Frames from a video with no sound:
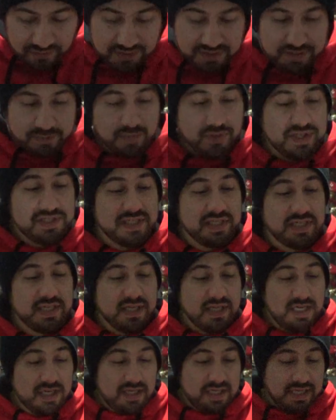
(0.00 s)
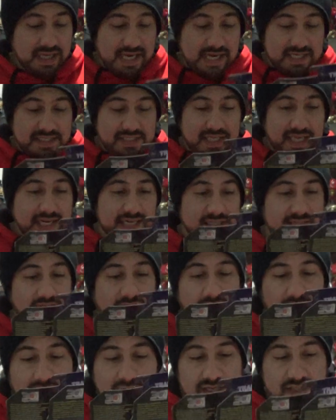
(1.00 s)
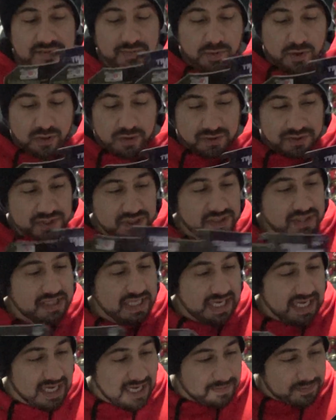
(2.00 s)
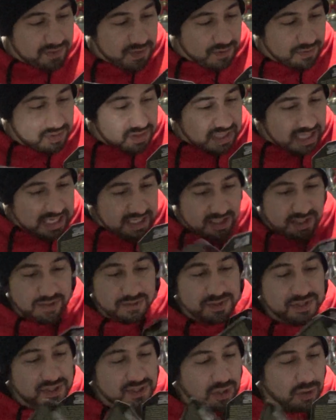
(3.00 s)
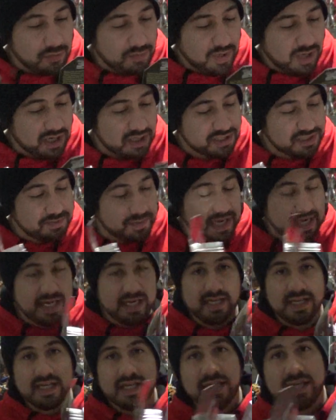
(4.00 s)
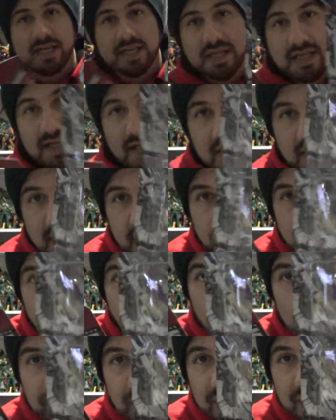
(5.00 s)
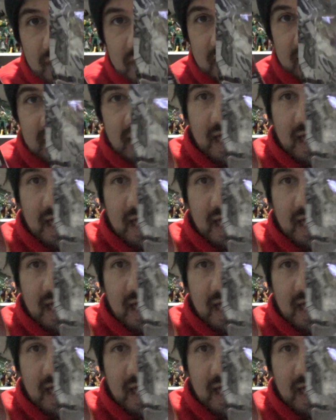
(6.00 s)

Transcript: for some reason. Yes, and Cosmos. Damn, dude, thank you so much, man. Both of these